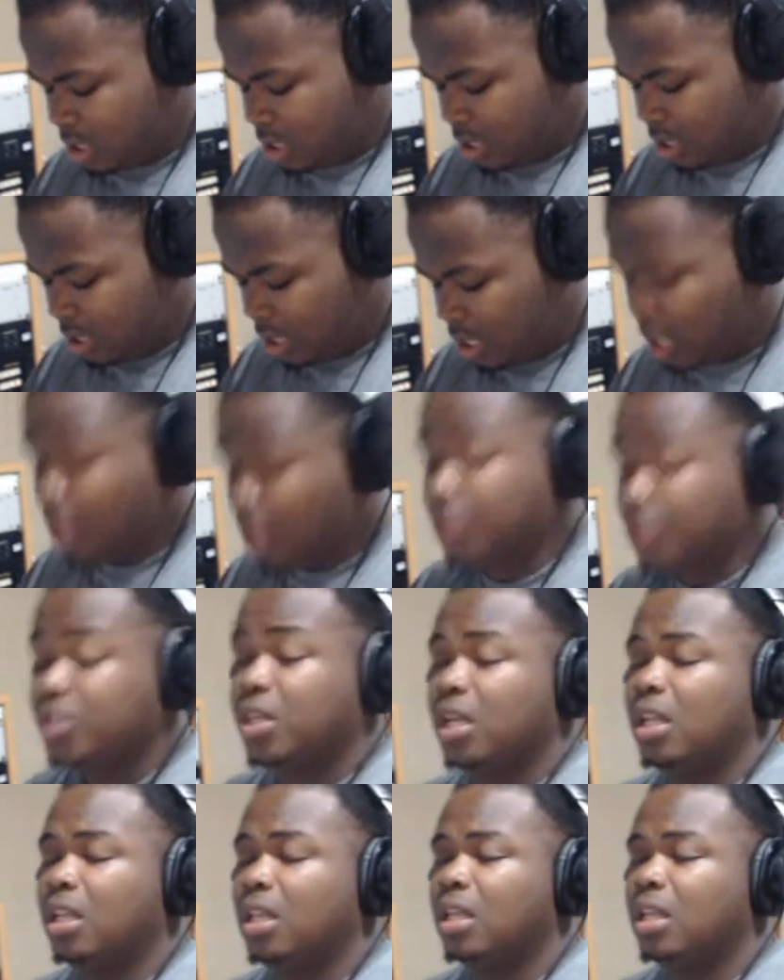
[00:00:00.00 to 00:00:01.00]

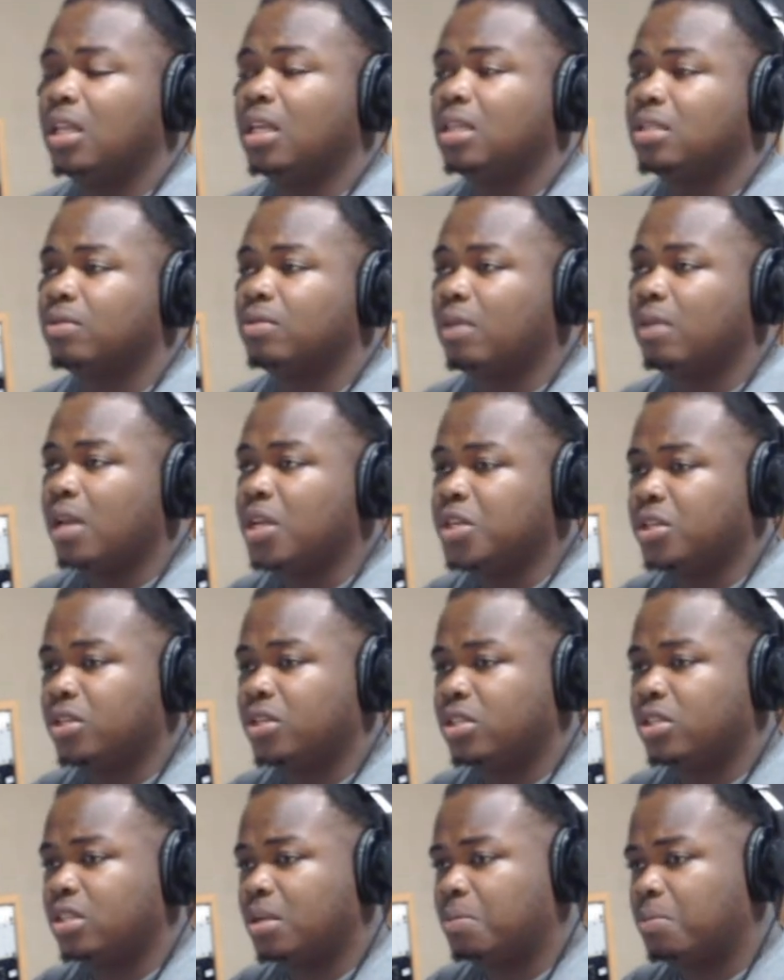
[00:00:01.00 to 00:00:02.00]
nutshell, his
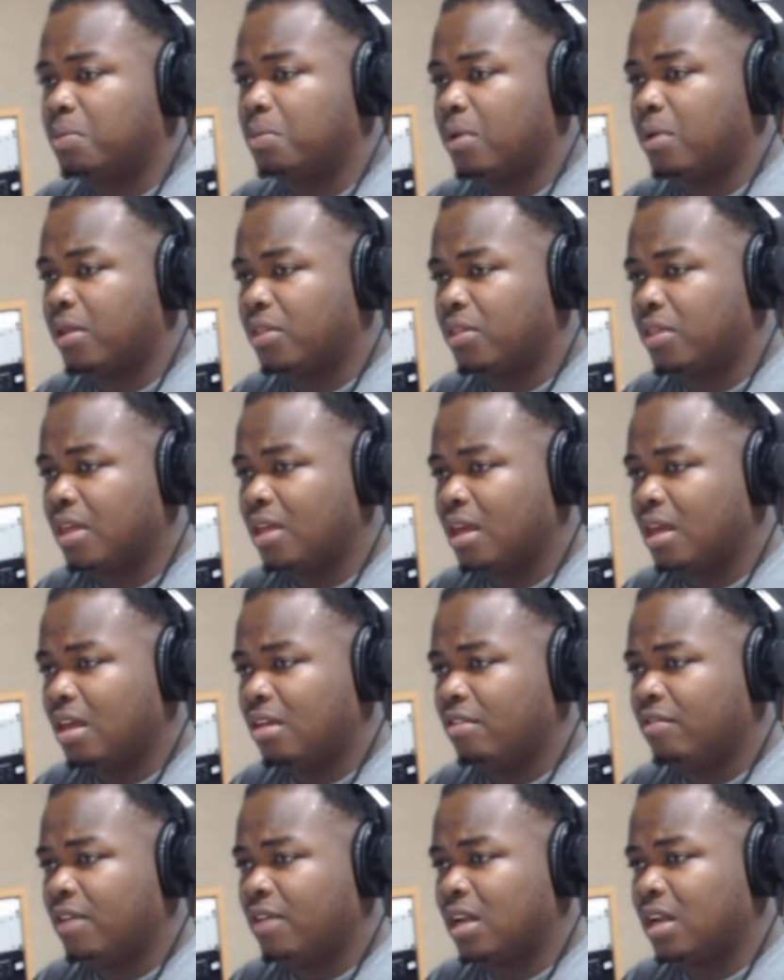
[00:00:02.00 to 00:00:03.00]
relationship with
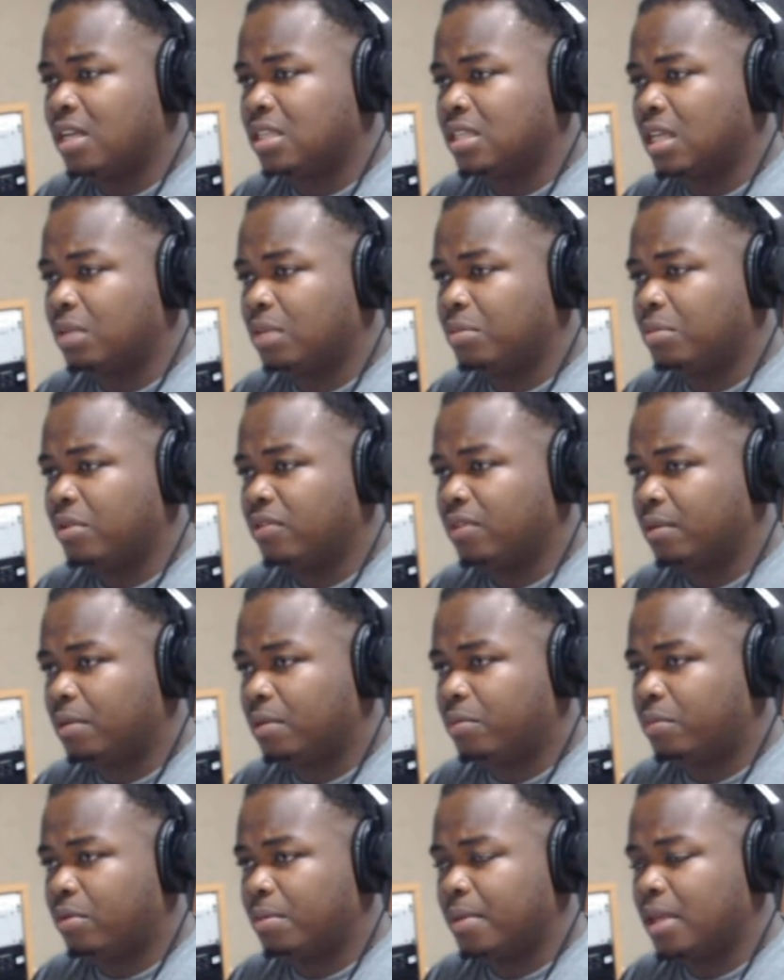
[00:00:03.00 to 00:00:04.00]
Vance Amory,
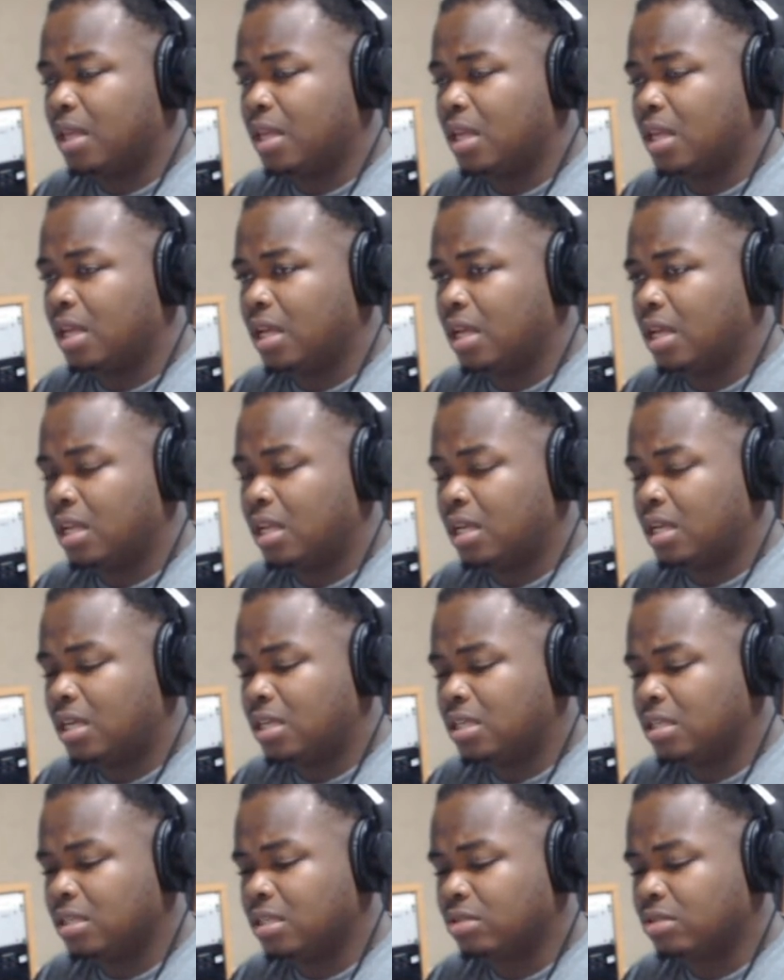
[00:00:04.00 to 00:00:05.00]
former premier
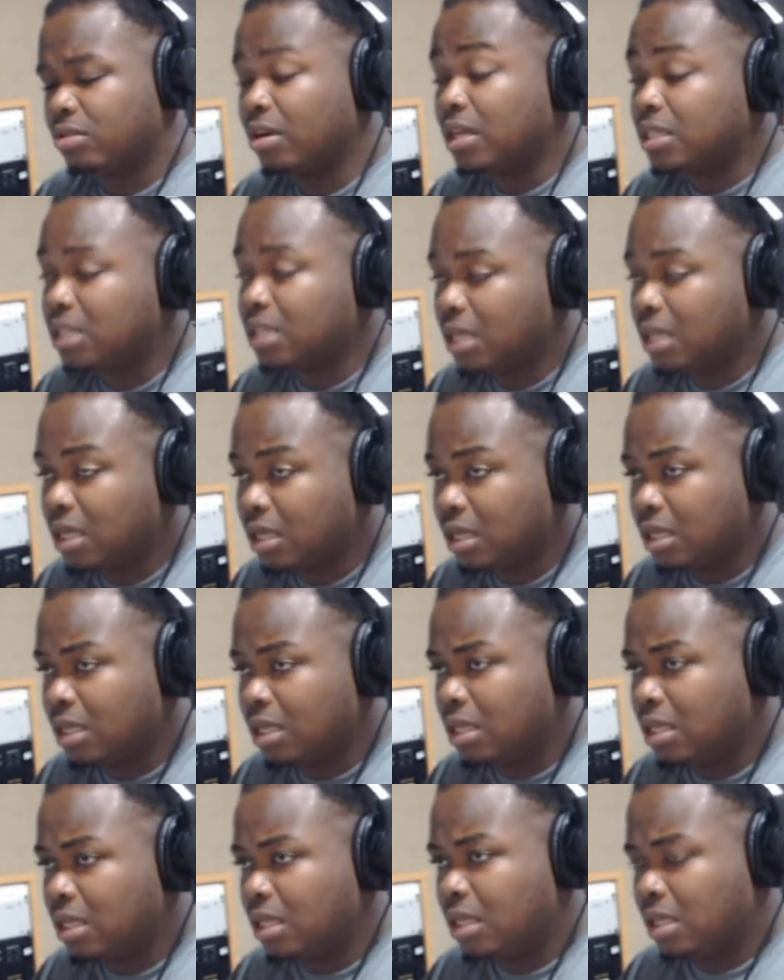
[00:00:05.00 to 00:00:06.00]
and cricketer
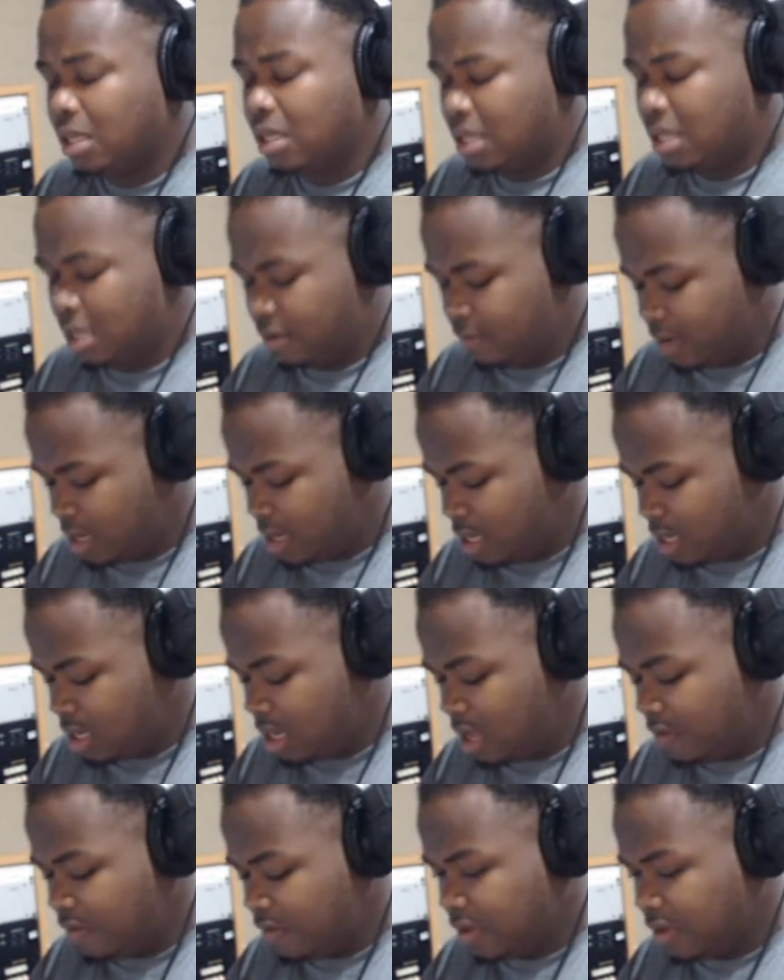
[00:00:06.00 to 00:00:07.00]
here in
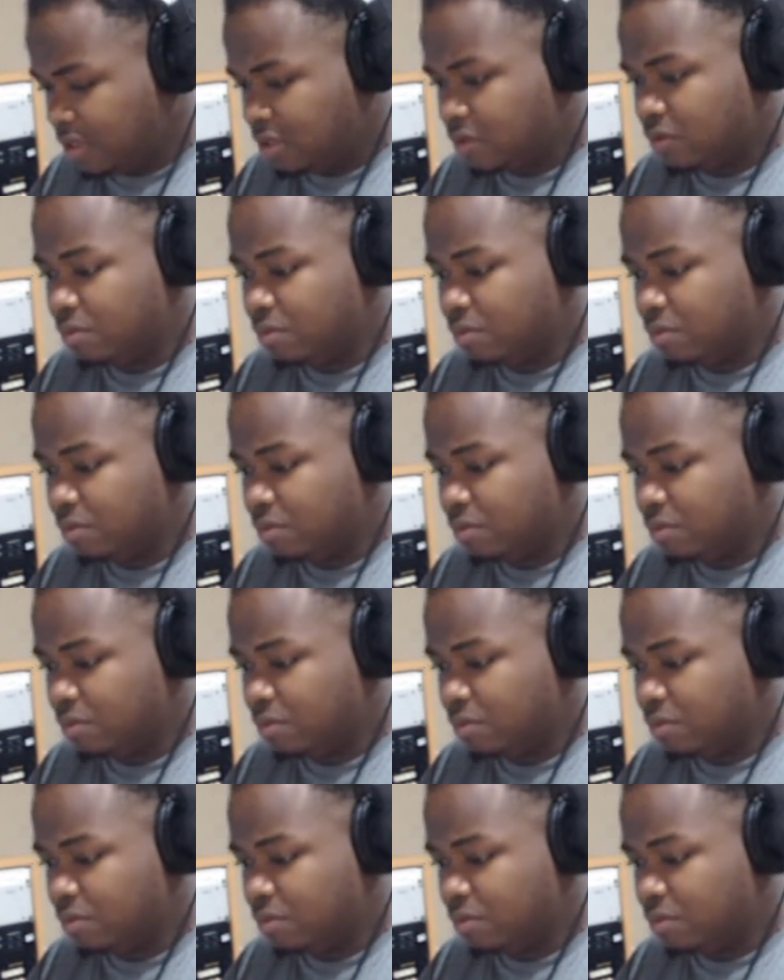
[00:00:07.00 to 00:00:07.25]
Nevis, who